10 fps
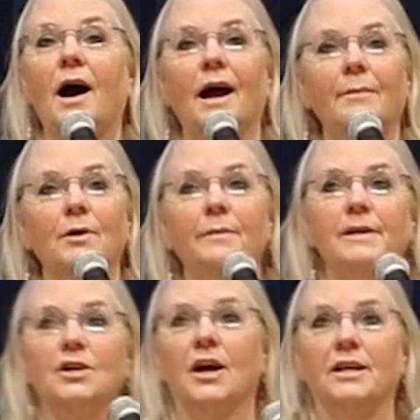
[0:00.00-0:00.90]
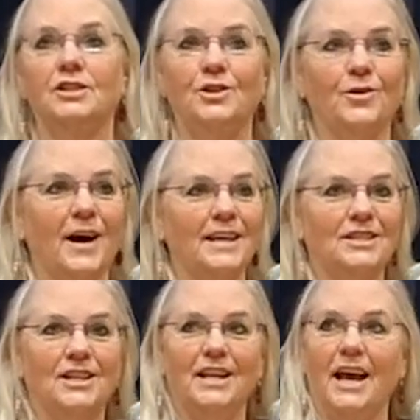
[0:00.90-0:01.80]
I'm going to be talking to you
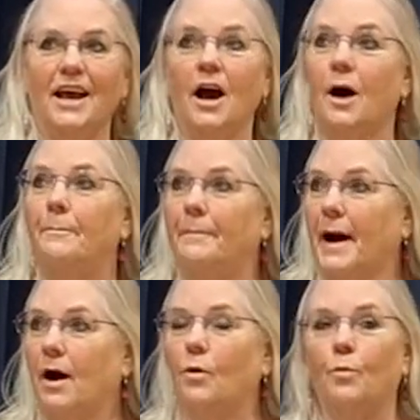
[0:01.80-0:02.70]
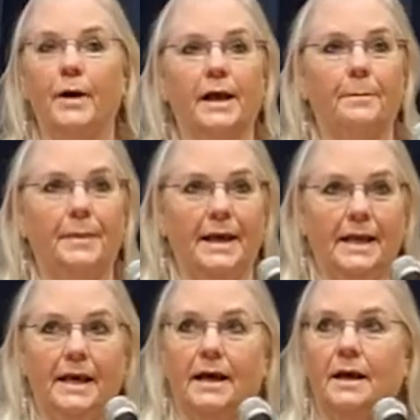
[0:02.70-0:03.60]
guys today about
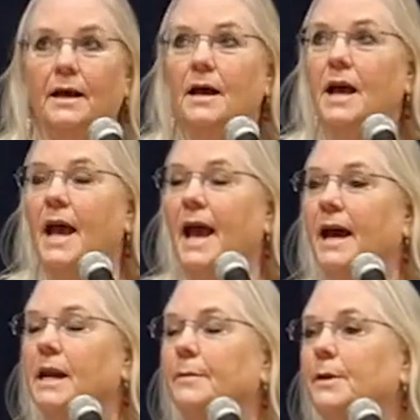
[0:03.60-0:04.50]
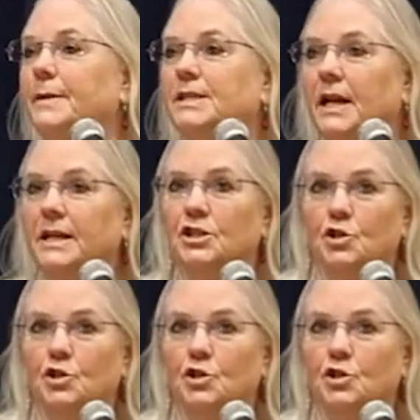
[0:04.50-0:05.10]
Wikipedia, and I'm going to be telling